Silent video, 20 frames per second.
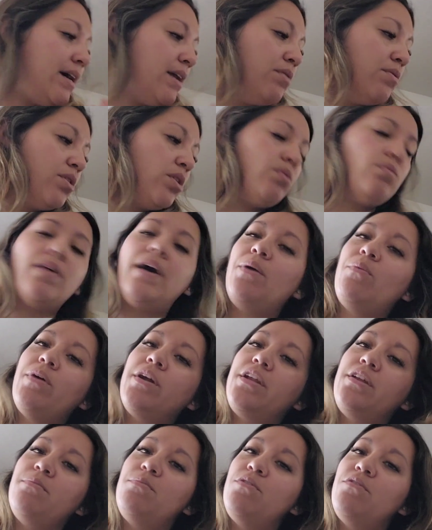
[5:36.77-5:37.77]
I don't know, I
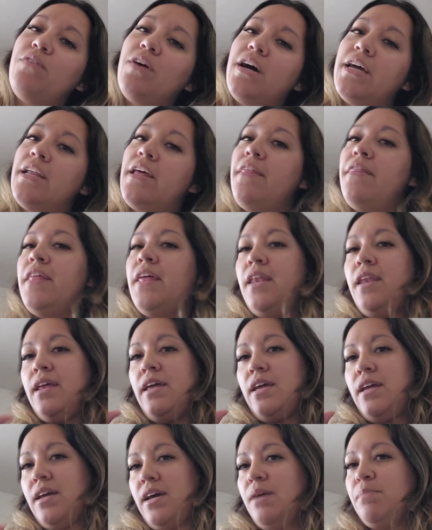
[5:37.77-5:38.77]
wanted to move on, and then
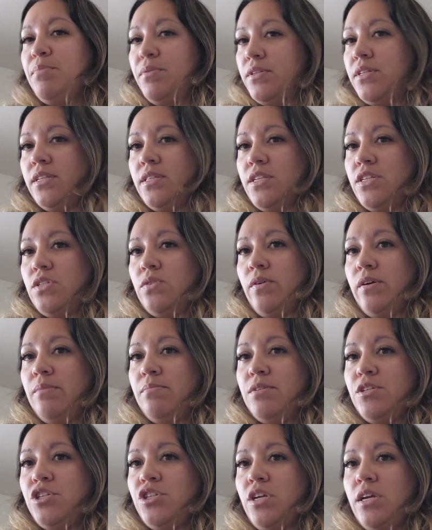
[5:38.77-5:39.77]
I pulled out the
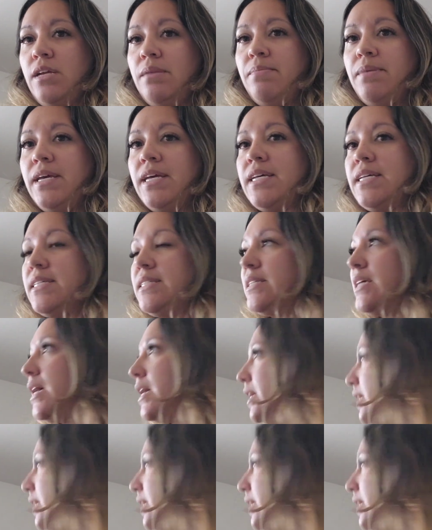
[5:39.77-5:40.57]
sewing machine because